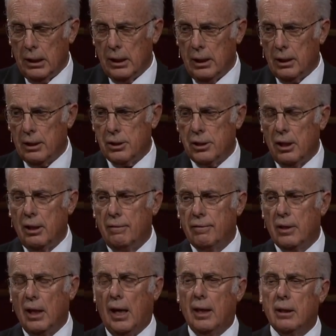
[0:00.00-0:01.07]
and he had
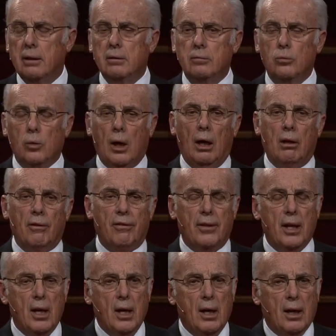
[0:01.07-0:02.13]
achieved that
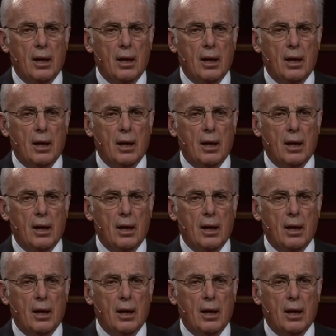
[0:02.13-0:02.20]
wealth